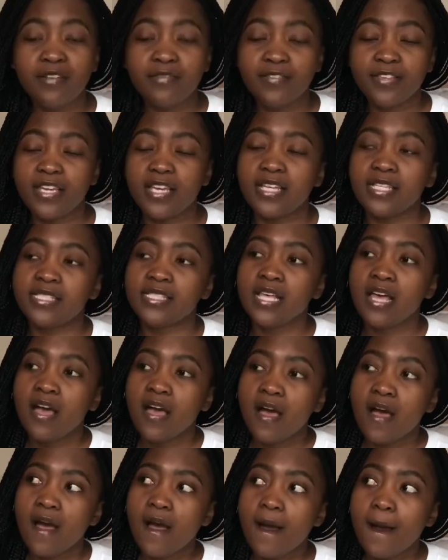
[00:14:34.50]
years,
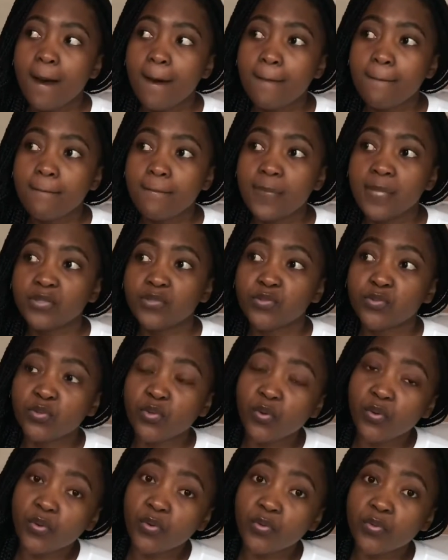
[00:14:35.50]

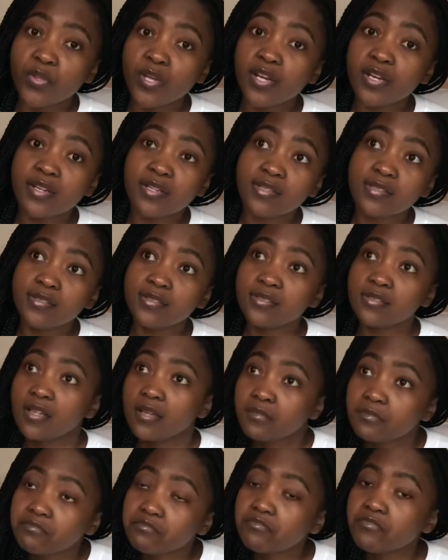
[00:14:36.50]
so that is
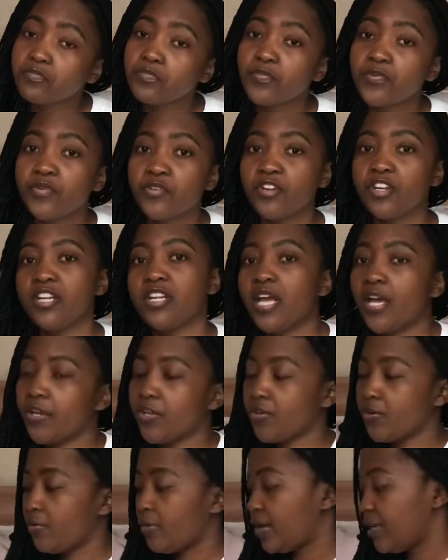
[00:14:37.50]
pretty
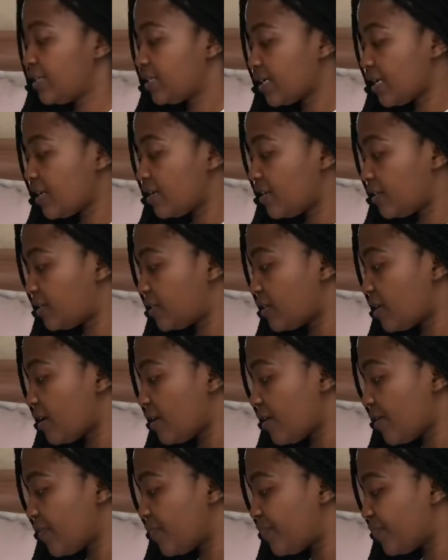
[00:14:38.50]
accurate,
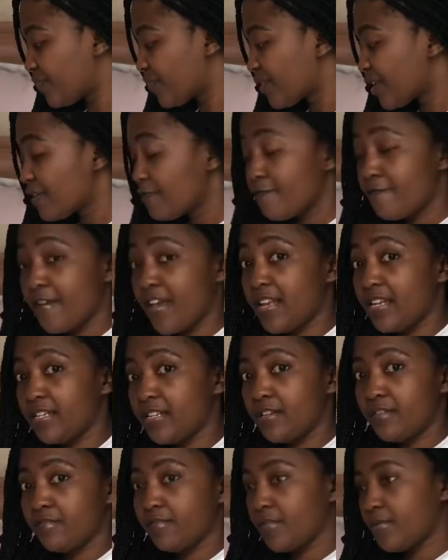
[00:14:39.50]
and valid
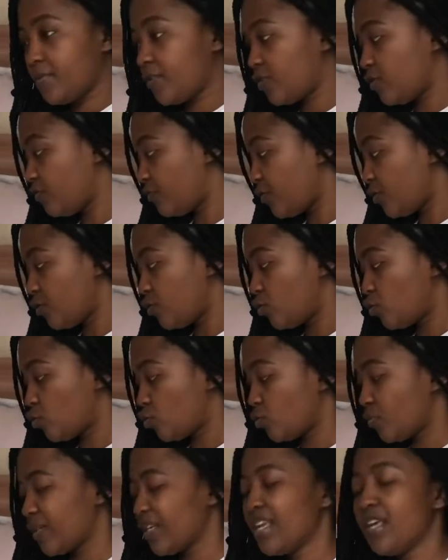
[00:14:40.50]
information for you to do
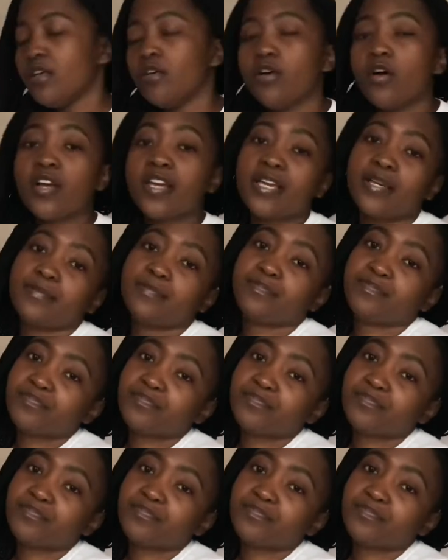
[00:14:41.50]
it. Okay,